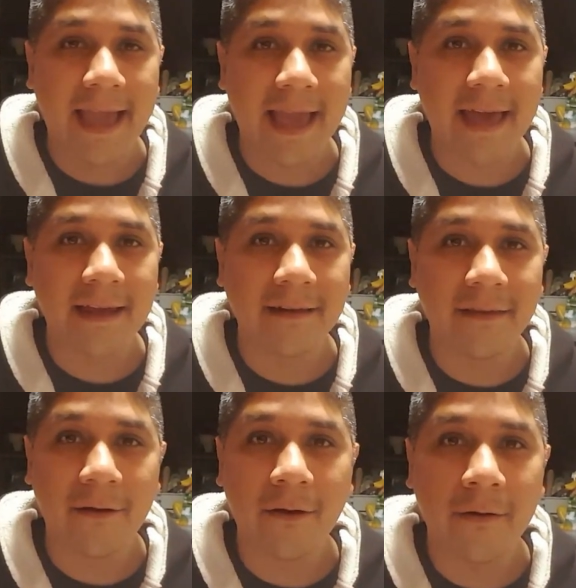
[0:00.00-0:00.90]
And
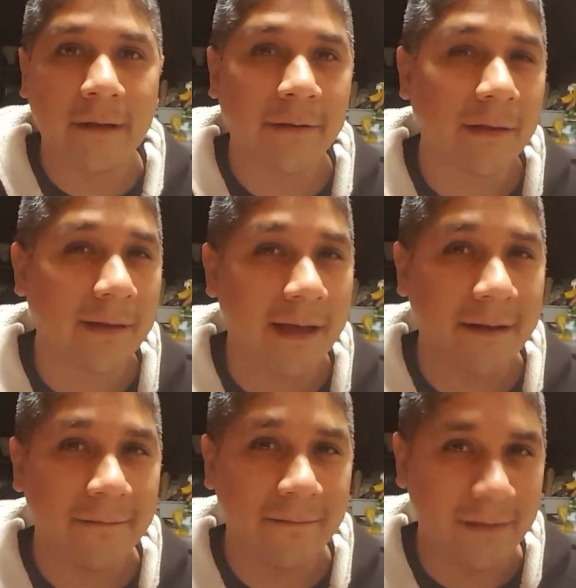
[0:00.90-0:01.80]
they're going with a lot
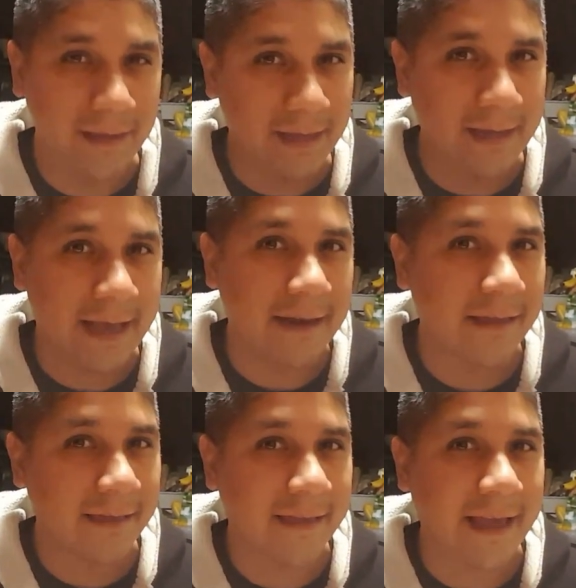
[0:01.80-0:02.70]
of the kind of
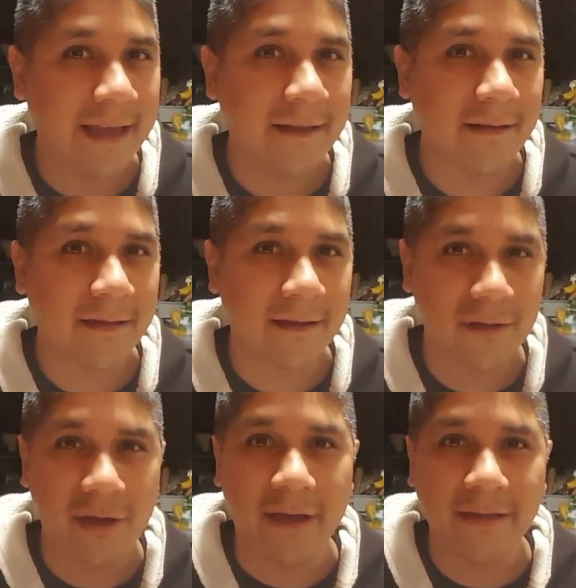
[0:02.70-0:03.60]
state
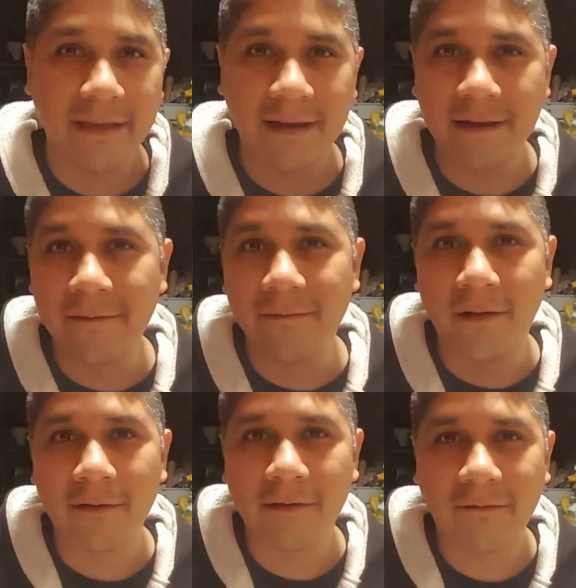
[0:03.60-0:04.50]
suggested
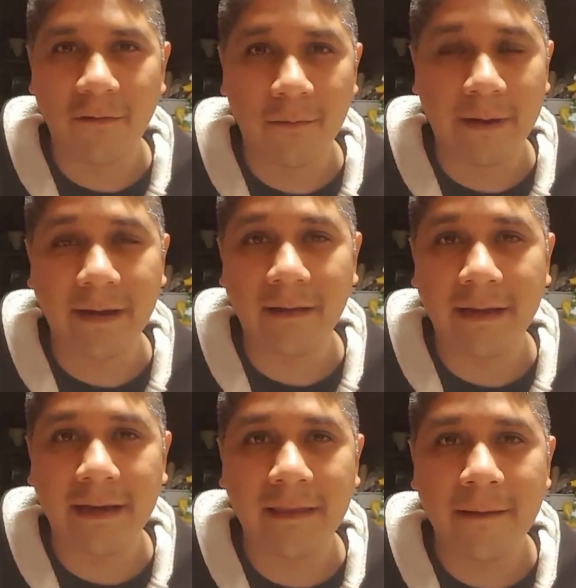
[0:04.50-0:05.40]
defaults for
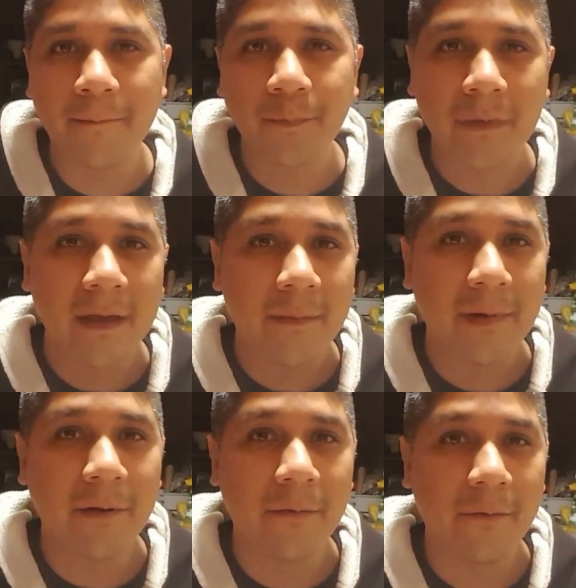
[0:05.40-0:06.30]
regulating them.
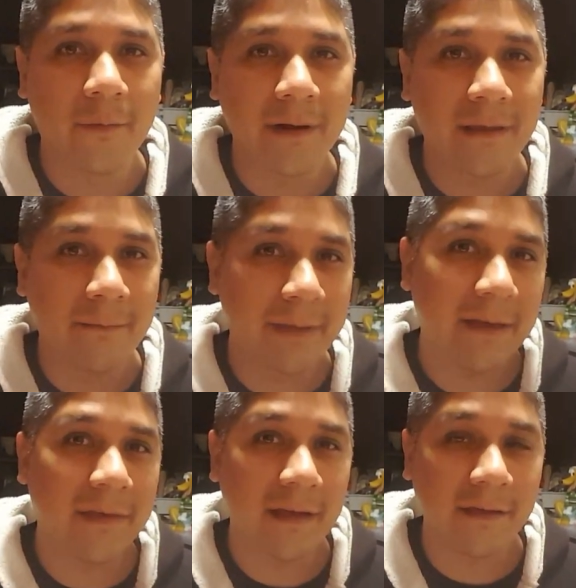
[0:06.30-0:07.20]
But one of the
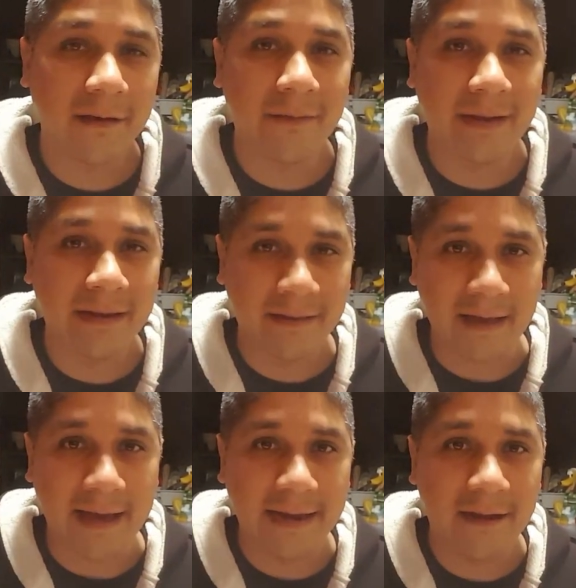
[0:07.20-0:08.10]
big things they're going to be
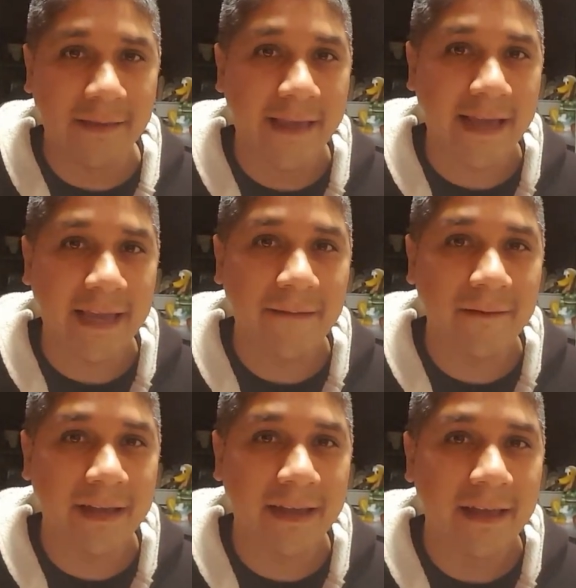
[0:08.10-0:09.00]
deciding on that
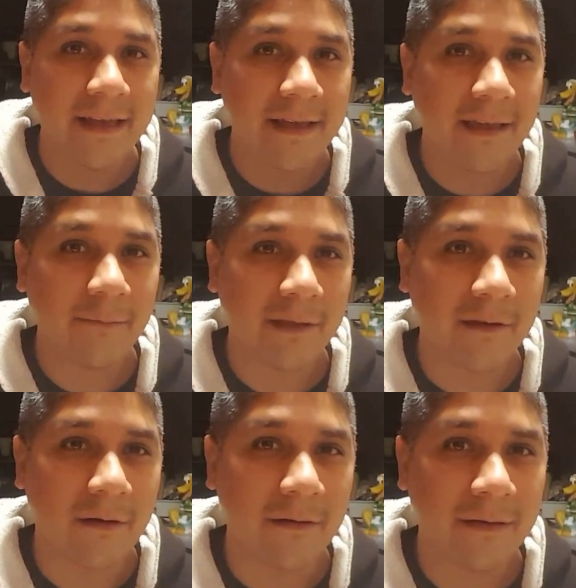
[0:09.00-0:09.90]
evening is what's
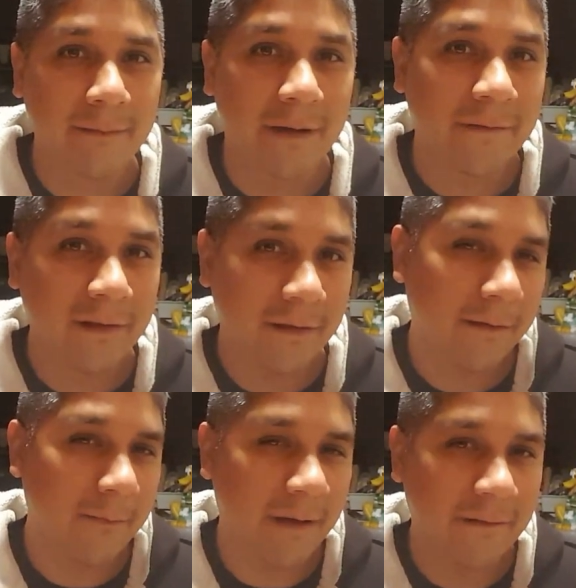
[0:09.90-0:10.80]
called the
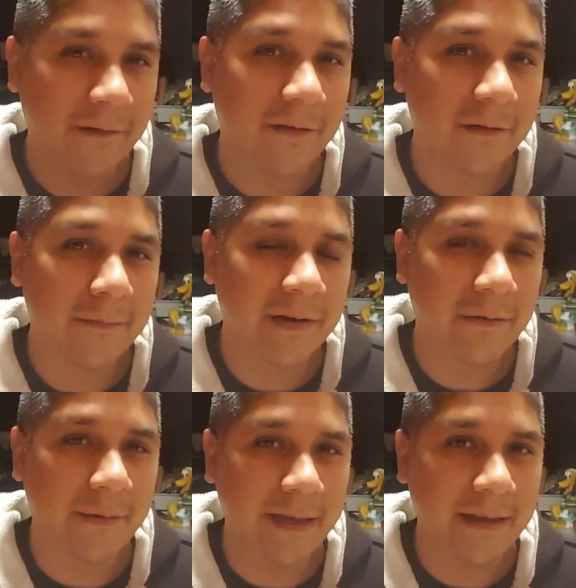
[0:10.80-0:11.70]
buffer zone
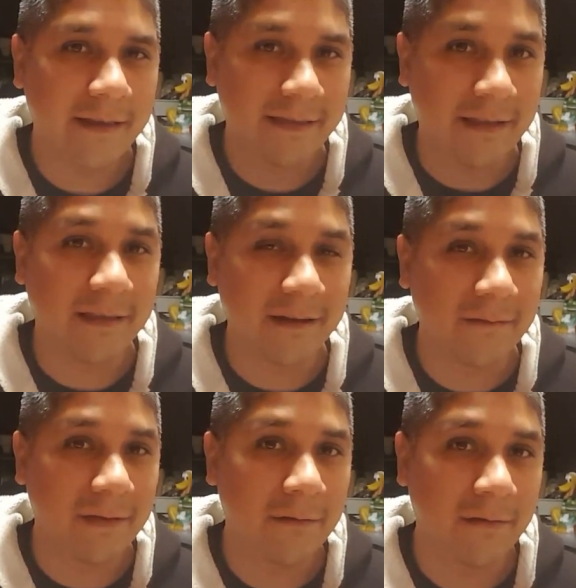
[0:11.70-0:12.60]
between sensitive
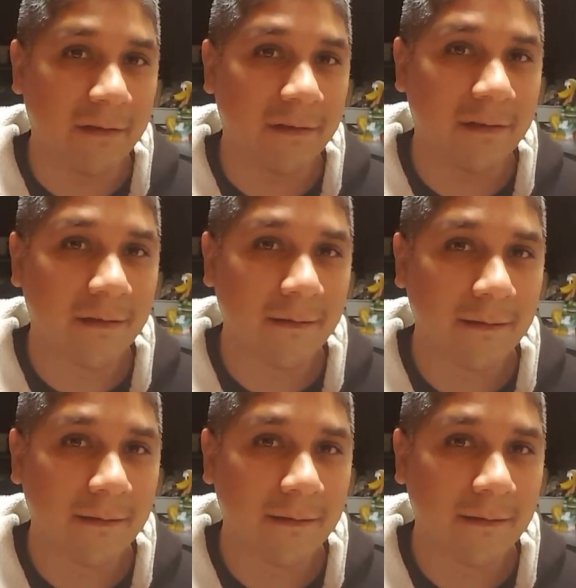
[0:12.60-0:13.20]
uses.